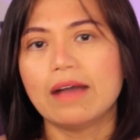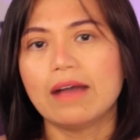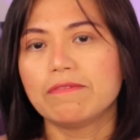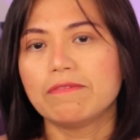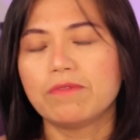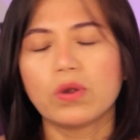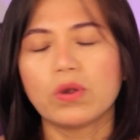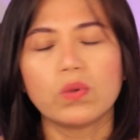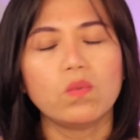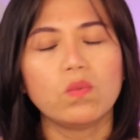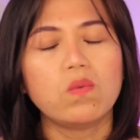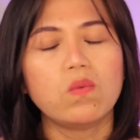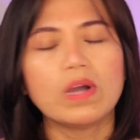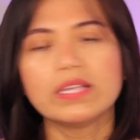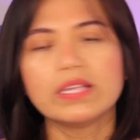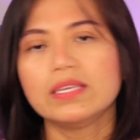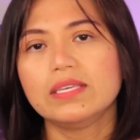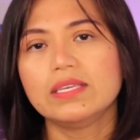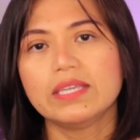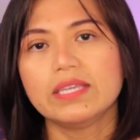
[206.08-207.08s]
for
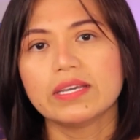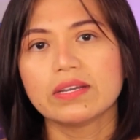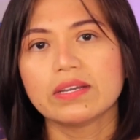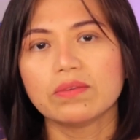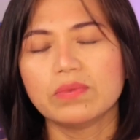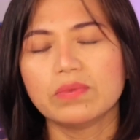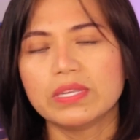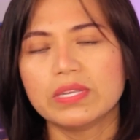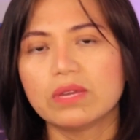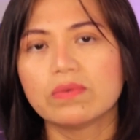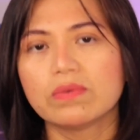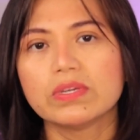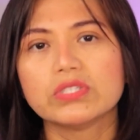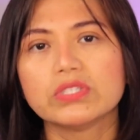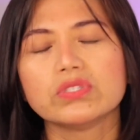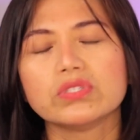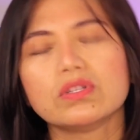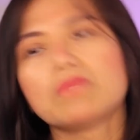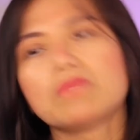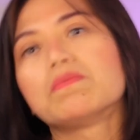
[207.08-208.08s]
1 year with the
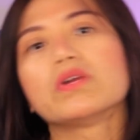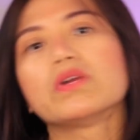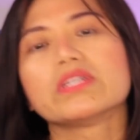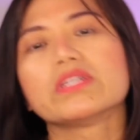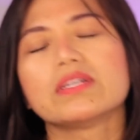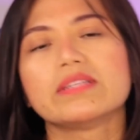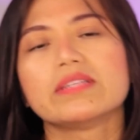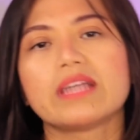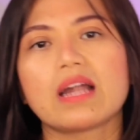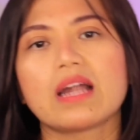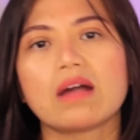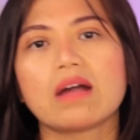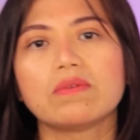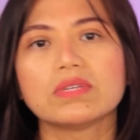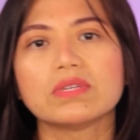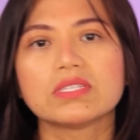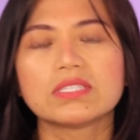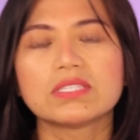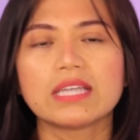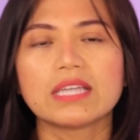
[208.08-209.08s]
original portal
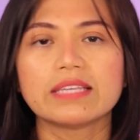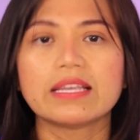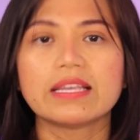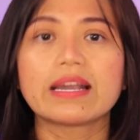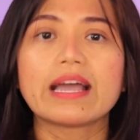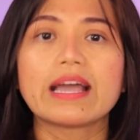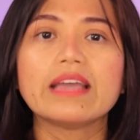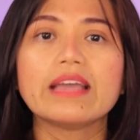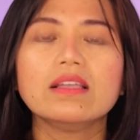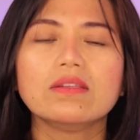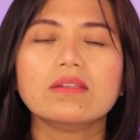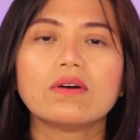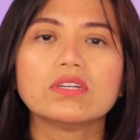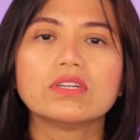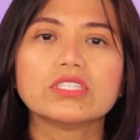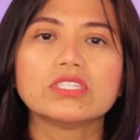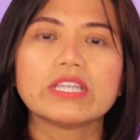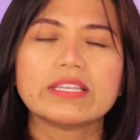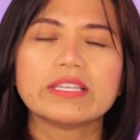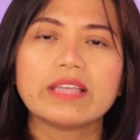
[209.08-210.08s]
that I
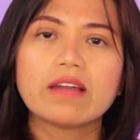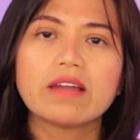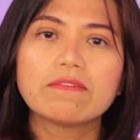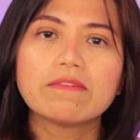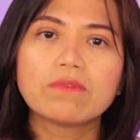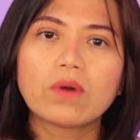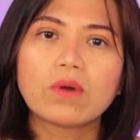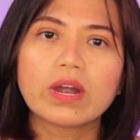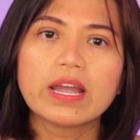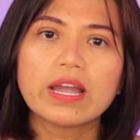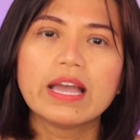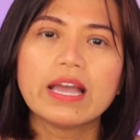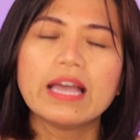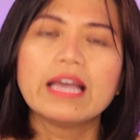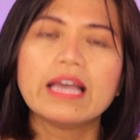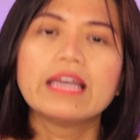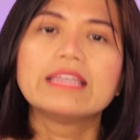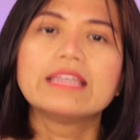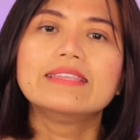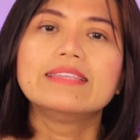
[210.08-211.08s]
launched. And therefore,
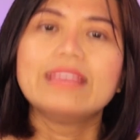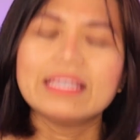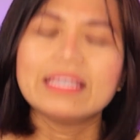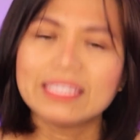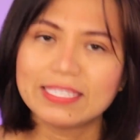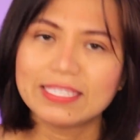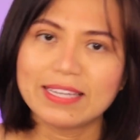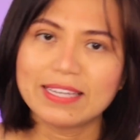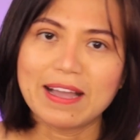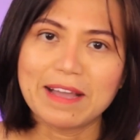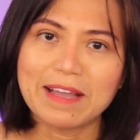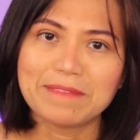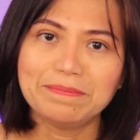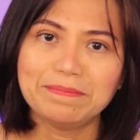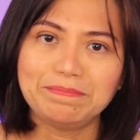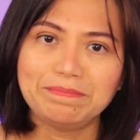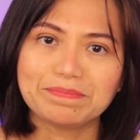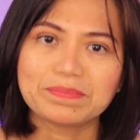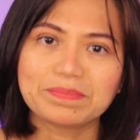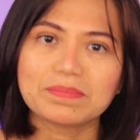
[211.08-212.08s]
this
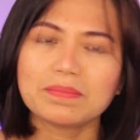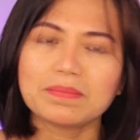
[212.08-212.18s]
time,